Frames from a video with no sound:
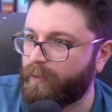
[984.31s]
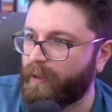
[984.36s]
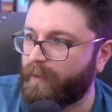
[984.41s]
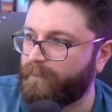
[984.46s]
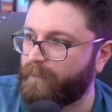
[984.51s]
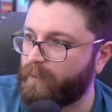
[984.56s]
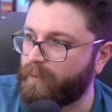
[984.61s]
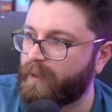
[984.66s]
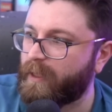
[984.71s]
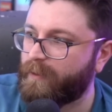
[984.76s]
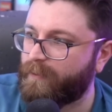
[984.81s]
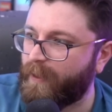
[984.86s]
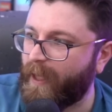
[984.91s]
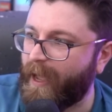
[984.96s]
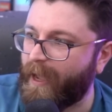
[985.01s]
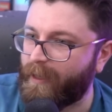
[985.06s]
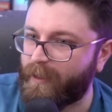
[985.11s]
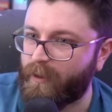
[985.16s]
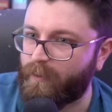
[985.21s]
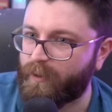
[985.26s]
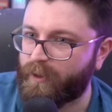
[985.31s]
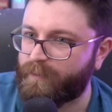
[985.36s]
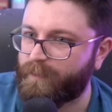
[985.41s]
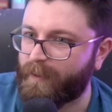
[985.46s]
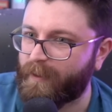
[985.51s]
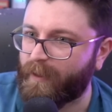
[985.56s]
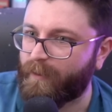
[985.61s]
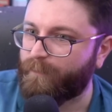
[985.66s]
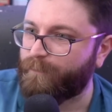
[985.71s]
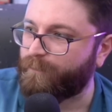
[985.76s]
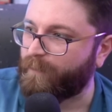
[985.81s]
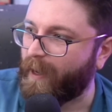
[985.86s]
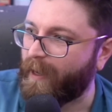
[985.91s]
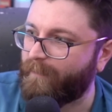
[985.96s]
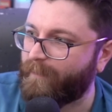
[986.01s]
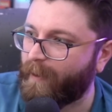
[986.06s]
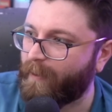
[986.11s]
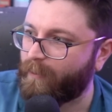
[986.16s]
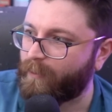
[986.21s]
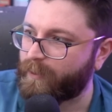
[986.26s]
If you did that, you would spend like 5
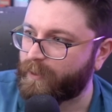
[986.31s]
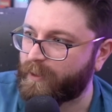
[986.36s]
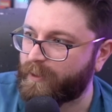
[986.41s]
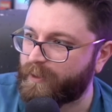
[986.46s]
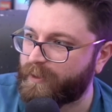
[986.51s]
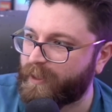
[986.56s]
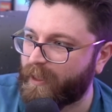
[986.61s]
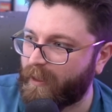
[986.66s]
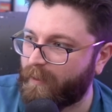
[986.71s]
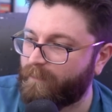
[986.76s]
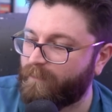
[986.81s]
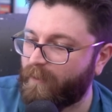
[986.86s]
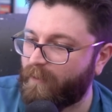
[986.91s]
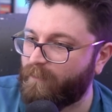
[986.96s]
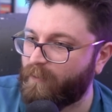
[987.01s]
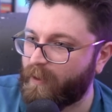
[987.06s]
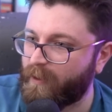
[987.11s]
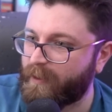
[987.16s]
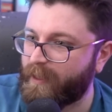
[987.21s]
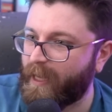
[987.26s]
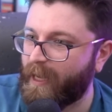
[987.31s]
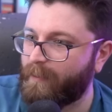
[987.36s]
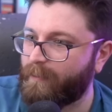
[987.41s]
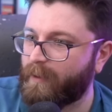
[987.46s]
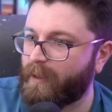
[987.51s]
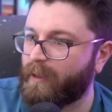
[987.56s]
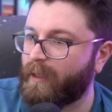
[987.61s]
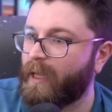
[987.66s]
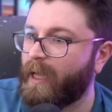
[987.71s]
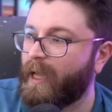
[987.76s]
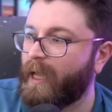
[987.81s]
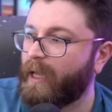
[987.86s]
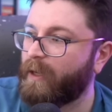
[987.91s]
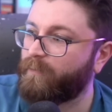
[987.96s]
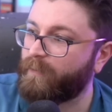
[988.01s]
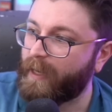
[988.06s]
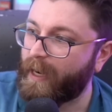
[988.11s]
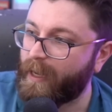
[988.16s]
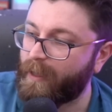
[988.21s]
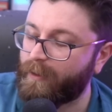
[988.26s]
hours on setup for every encampment. In
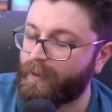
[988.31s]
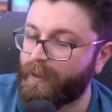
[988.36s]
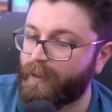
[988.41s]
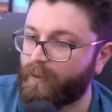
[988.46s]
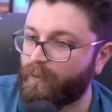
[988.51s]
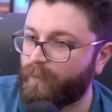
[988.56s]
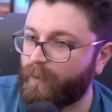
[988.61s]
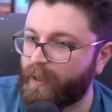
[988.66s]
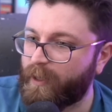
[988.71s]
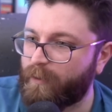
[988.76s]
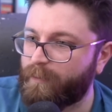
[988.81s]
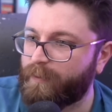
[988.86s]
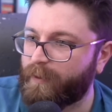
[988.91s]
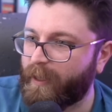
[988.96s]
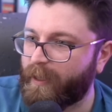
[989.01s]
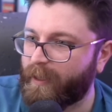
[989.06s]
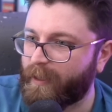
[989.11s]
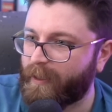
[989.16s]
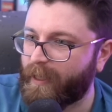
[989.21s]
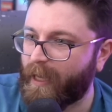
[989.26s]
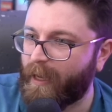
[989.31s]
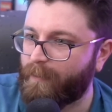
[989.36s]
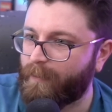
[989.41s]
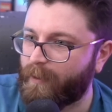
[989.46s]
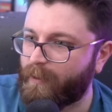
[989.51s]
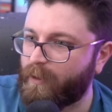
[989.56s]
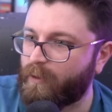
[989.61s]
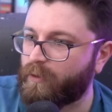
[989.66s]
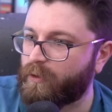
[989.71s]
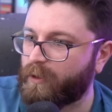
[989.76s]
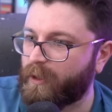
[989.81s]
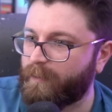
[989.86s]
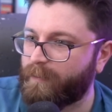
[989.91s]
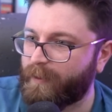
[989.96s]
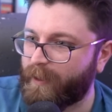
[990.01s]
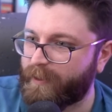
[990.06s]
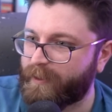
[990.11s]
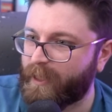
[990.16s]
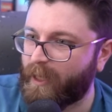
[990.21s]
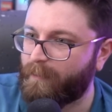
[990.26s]
reality, the way you play an encampment usually
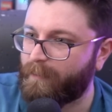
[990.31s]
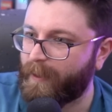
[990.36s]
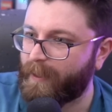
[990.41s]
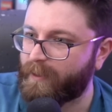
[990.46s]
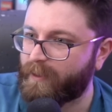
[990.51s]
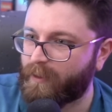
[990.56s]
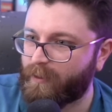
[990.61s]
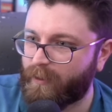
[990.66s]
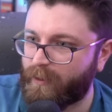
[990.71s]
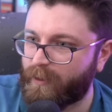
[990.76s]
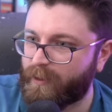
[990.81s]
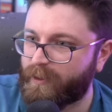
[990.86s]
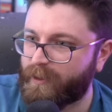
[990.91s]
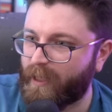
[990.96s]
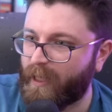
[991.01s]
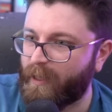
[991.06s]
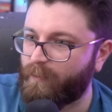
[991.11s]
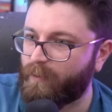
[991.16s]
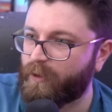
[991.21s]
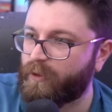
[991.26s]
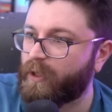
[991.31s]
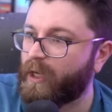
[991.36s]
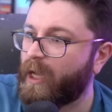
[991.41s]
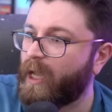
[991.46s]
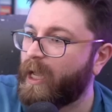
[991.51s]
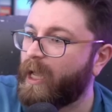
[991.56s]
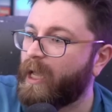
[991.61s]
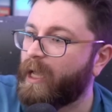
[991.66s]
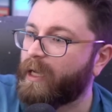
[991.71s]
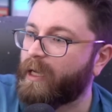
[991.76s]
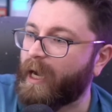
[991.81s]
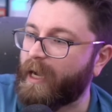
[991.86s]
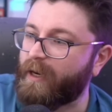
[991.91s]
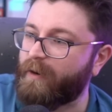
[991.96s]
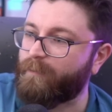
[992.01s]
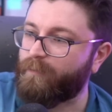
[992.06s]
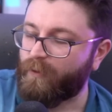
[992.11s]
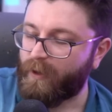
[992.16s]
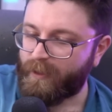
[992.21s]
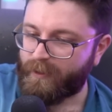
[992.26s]
plays out basically the same, which kind
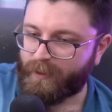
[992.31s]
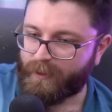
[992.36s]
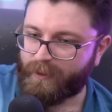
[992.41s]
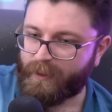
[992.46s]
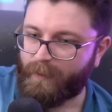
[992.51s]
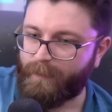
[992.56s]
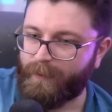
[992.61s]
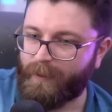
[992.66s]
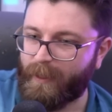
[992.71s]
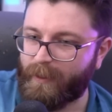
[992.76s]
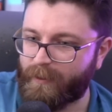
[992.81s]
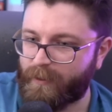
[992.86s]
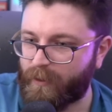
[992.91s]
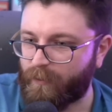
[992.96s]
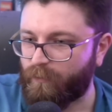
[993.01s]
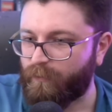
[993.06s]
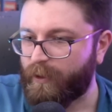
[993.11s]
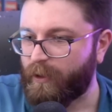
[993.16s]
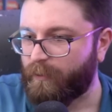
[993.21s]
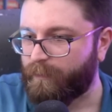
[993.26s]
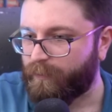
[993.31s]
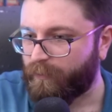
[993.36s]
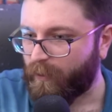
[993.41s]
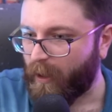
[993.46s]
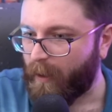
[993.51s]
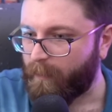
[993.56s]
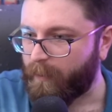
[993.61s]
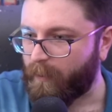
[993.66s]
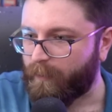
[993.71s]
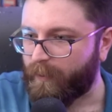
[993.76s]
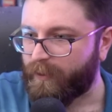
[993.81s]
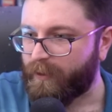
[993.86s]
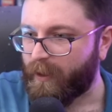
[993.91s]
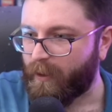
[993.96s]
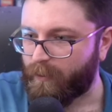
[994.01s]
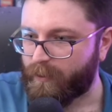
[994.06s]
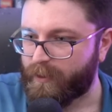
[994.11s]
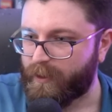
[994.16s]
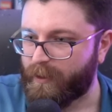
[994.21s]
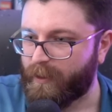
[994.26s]
of brings us up against the real problem with
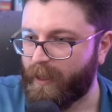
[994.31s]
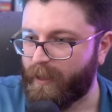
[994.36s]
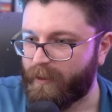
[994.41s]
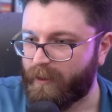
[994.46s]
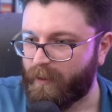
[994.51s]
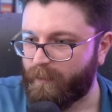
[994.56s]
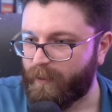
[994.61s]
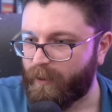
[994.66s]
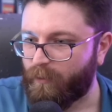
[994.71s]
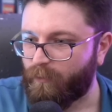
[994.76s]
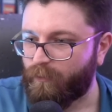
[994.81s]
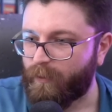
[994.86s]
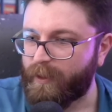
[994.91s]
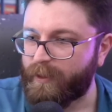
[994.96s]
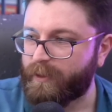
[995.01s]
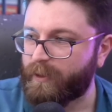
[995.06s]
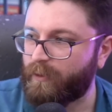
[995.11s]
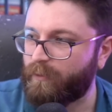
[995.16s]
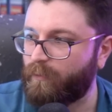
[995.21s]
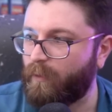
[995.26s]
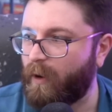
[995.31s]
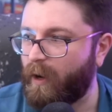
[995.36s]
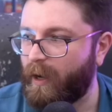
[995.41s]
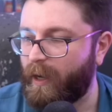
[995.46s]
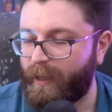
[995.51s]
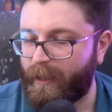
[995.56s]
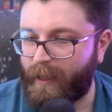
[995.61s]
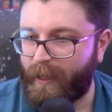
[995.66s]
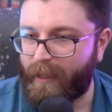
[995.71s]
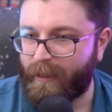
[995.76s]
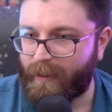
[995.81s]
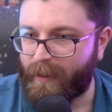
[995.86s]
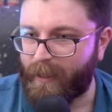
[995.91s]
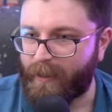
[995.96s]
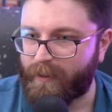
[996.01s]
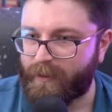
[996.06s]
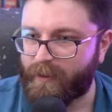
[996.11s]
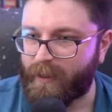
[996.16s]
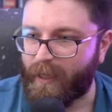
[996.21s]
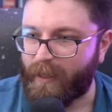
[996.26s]
Tears of the Kingdom and the reason why it
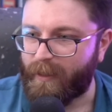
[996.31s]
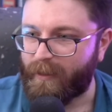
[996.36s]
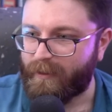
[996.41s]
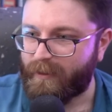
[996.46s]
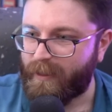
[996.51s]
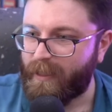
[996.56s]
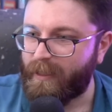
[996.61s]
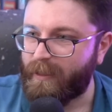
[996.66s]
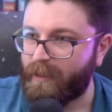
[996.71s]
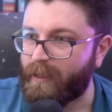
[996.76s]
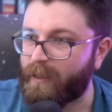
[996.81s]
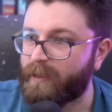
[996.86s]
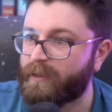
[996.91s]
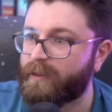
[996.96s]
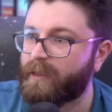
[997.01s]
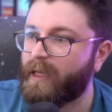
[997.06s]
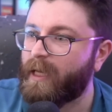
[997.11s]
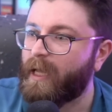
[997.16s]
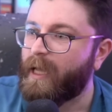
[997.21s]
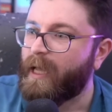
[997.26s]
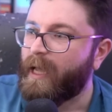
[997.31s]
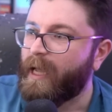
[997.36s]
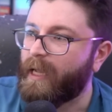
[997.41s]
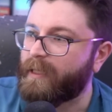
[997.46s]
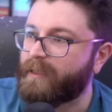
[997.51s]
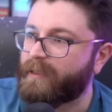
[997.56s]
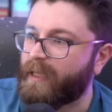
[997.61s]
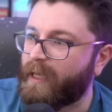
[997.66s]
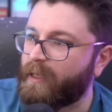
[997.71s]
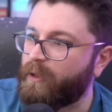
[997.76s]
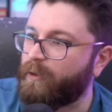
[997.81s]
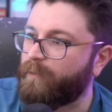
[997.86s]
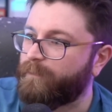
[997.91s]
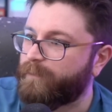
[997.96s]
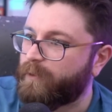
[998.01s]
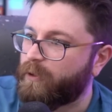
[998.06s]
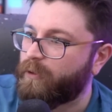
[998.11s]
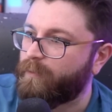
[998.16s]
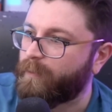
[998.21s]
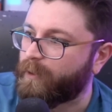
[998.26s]
gets kind of tedious. It's that you have
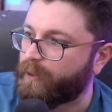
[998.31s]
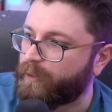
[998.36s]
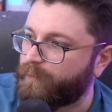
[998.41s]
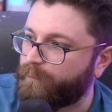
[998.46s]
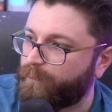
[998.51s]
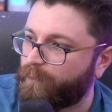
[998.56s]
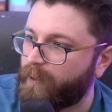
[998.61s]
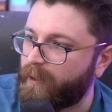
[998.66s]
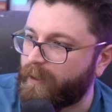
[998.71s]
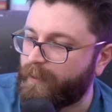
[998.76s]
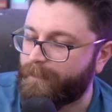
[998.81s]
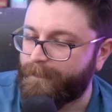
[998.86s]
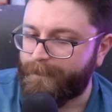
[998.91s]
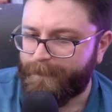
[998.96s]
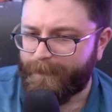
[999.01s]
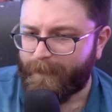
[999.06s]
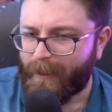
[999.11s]
too much freedom.